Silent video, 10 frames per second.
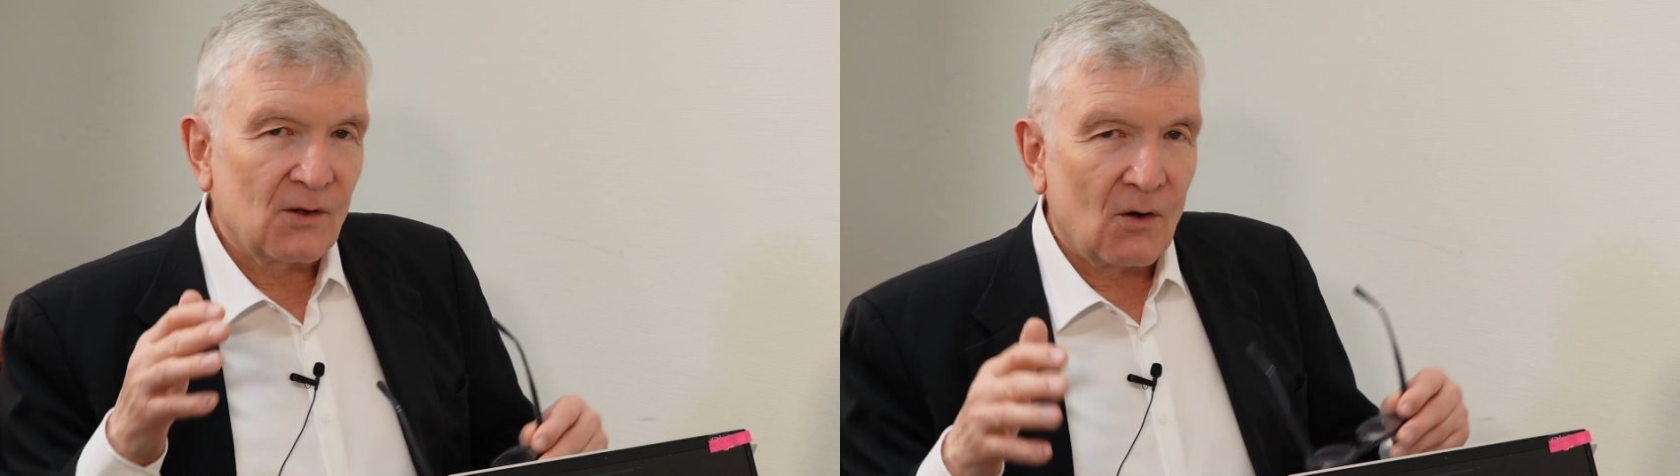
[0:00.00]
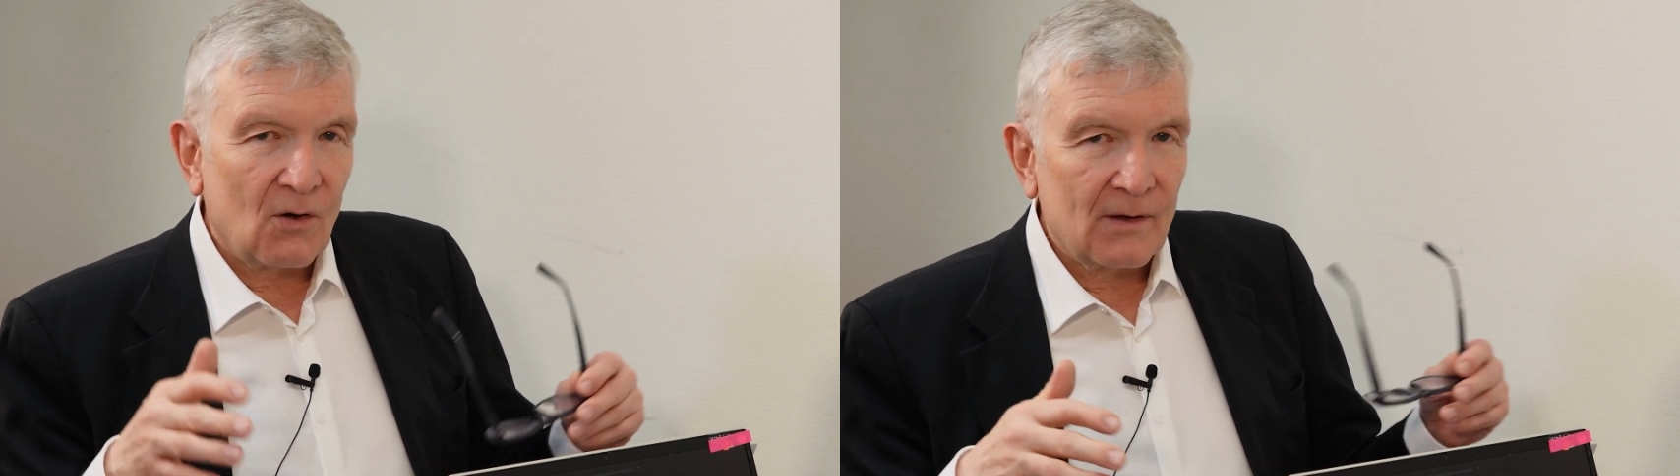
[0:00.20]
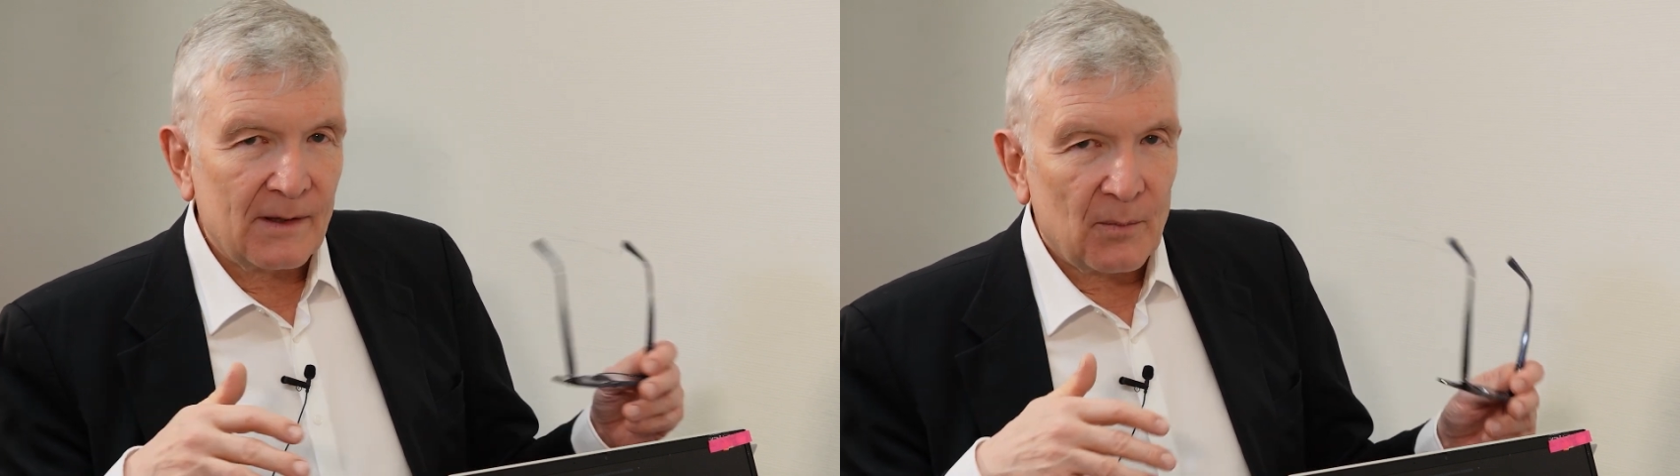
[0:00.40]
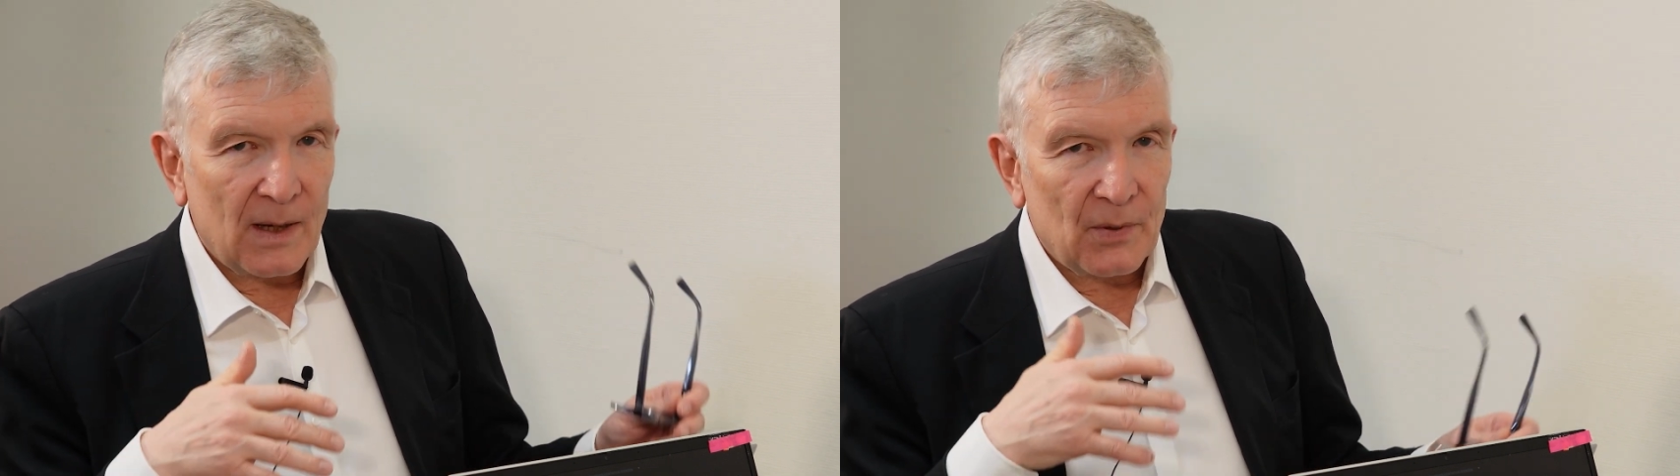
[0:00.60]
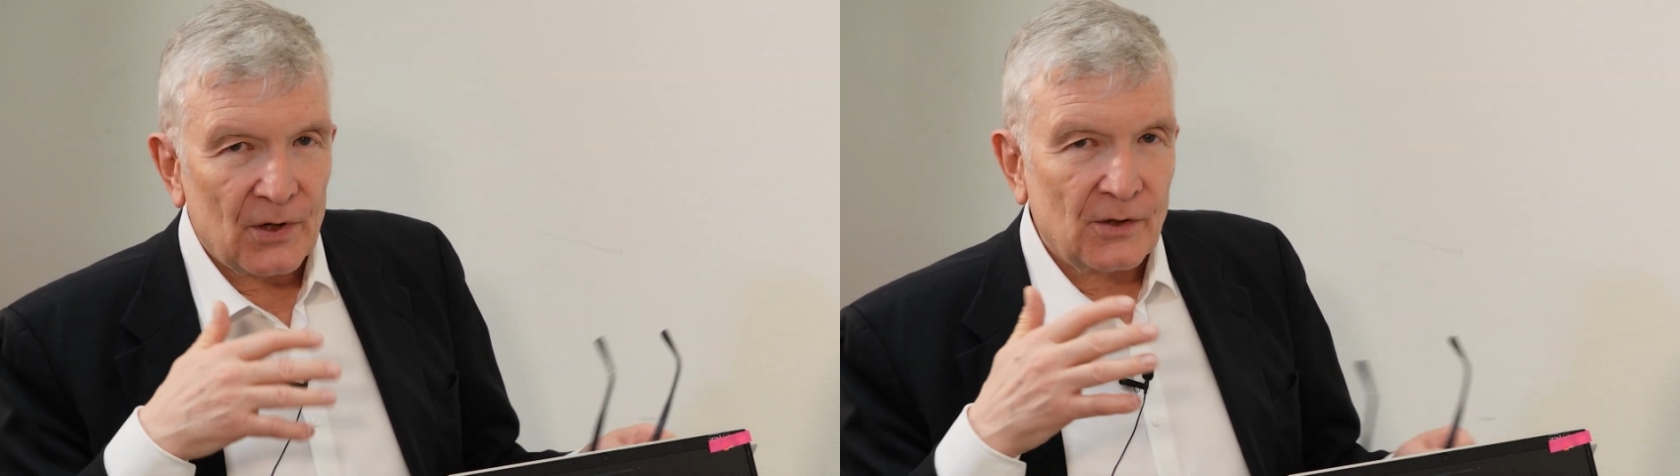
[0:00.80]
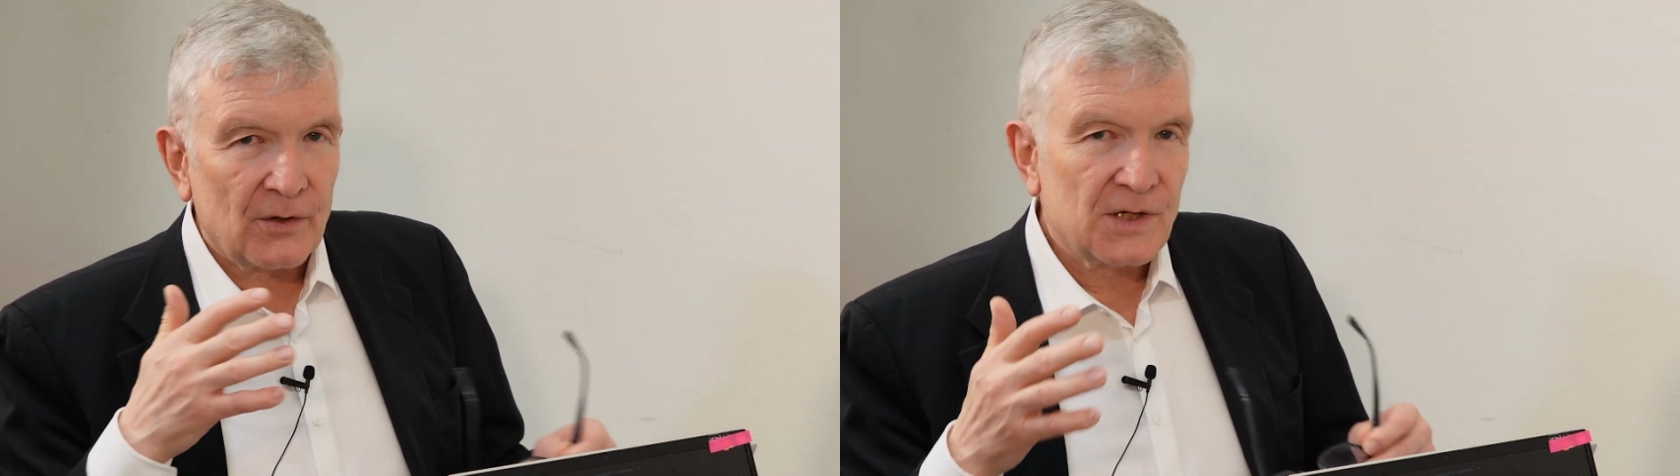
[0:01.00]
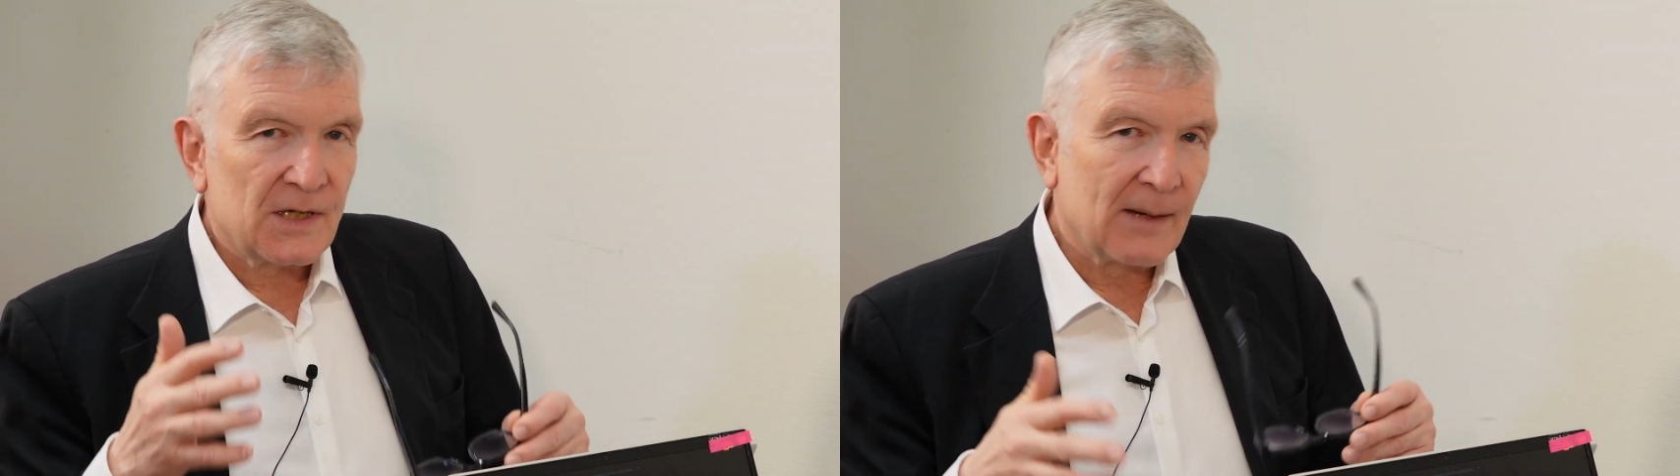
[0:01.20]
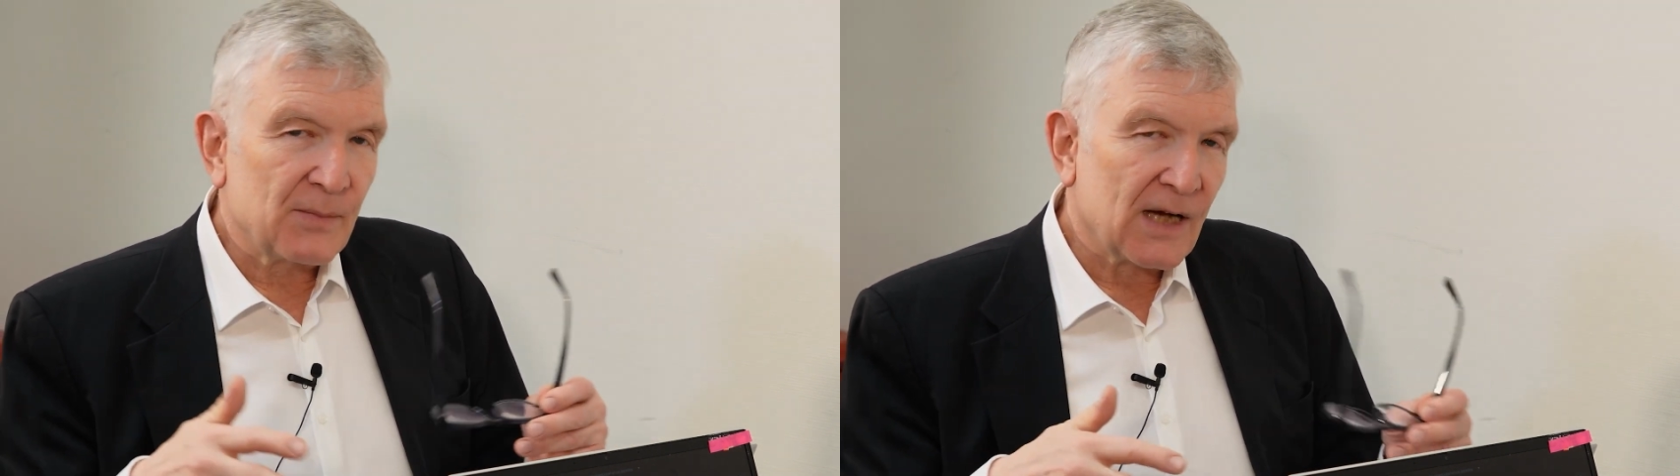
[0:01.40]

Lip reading: all the preparatory steps,